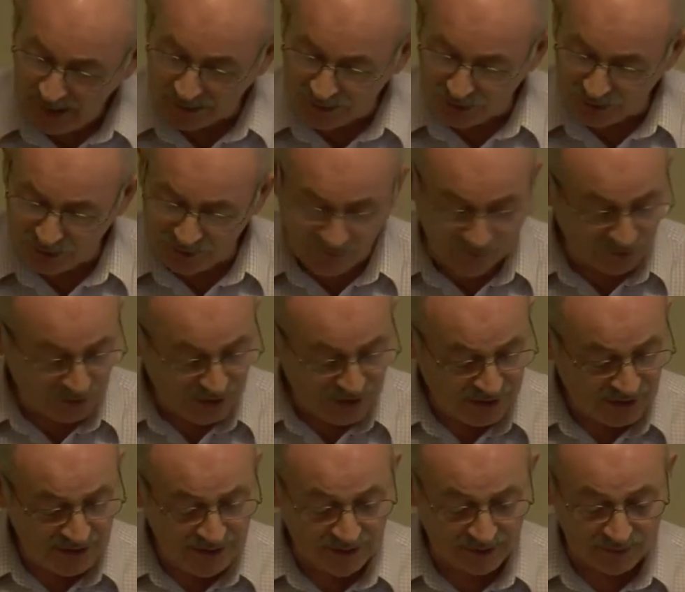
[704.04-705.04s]
and look at verse
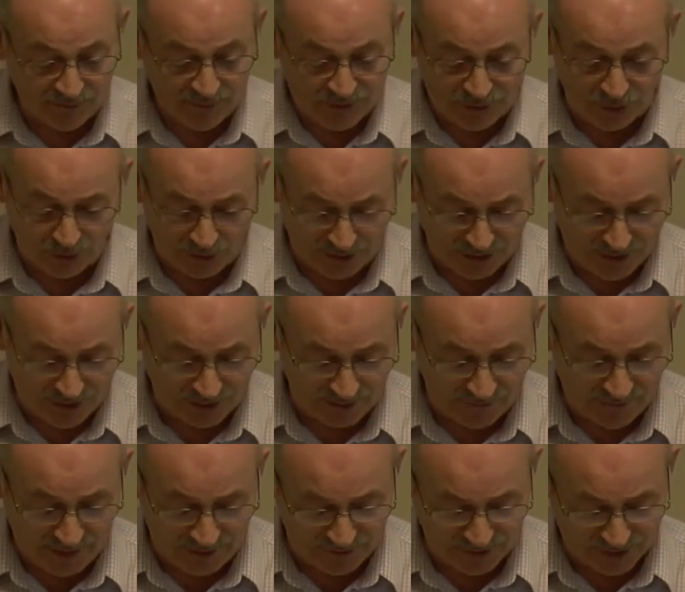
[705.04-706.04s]
8. I'm sorry, I should have
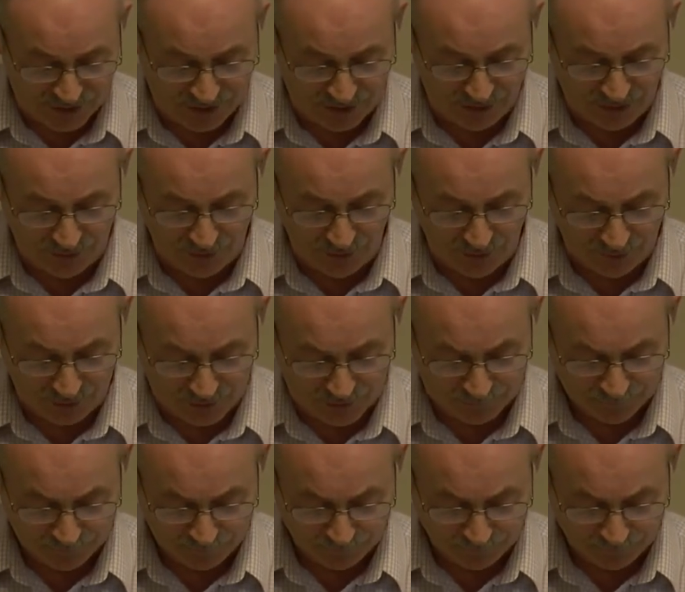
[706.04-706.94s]
had this in your notes.